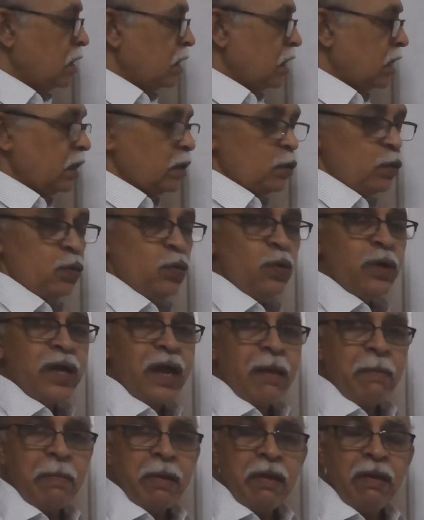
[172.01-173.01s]
In
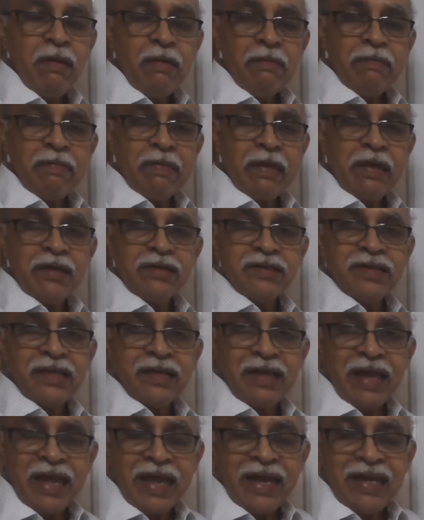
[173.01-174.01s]
oogamy, there is
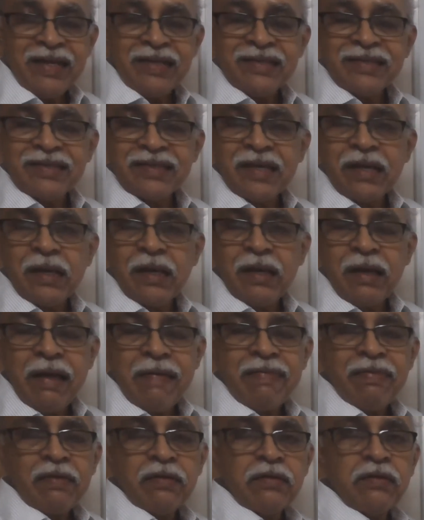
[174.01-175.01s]
an egg cell
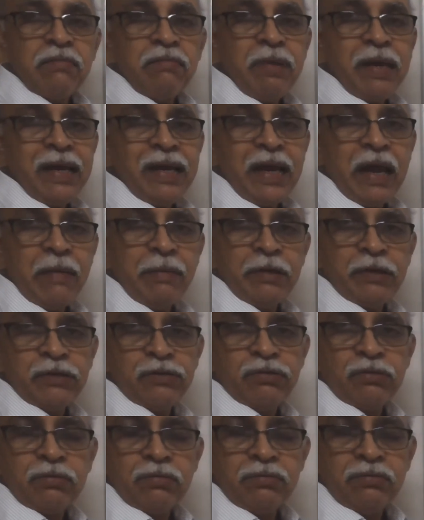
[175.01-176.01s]
and there's a male gamete.